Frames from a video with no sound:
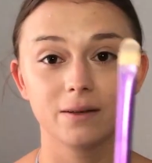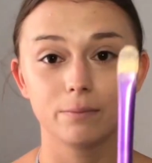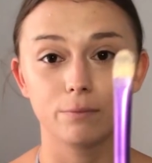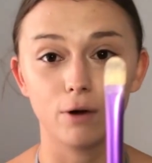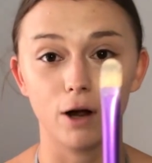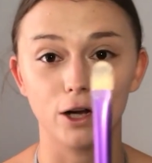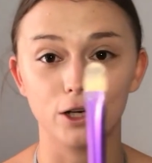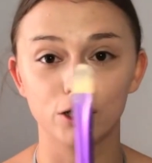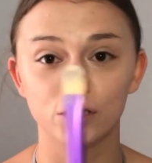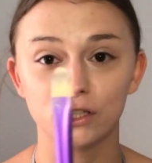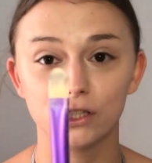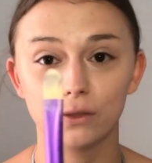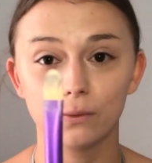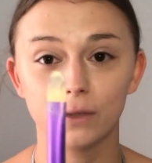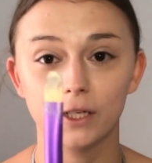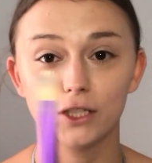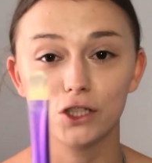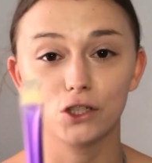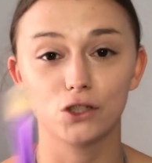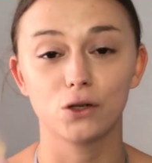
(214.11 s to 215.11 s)
brush,
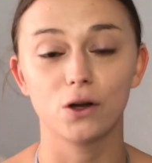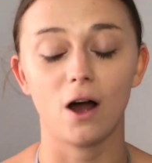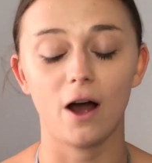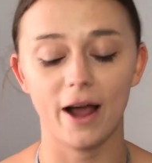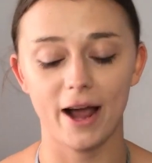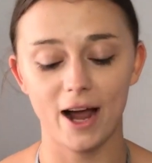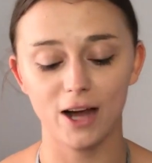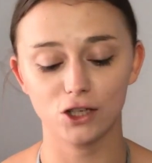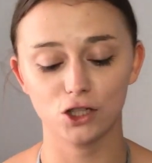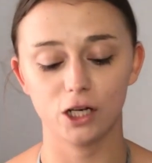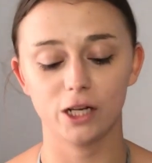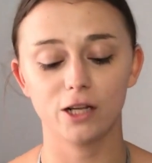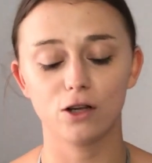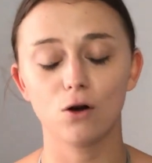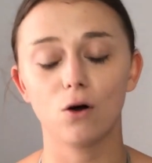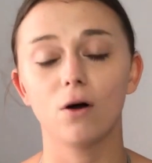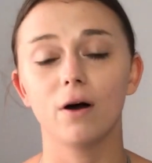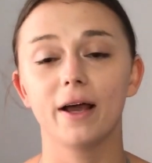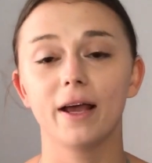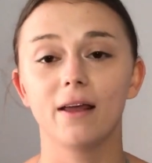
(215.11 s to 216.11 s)
which I actually
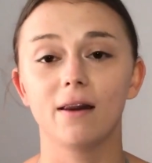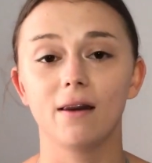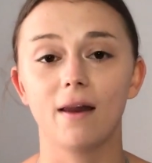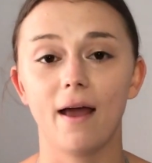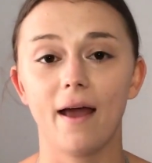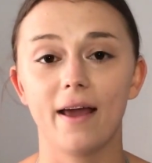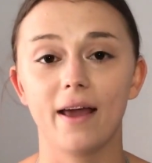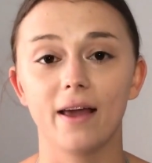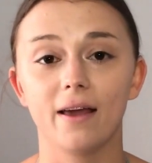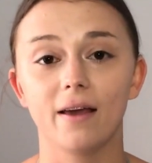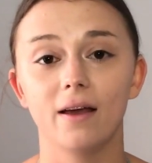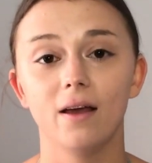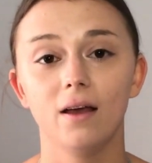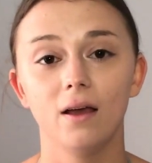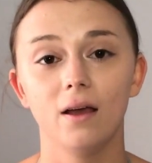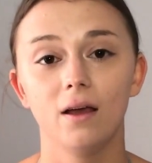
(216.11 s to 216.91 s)
got in a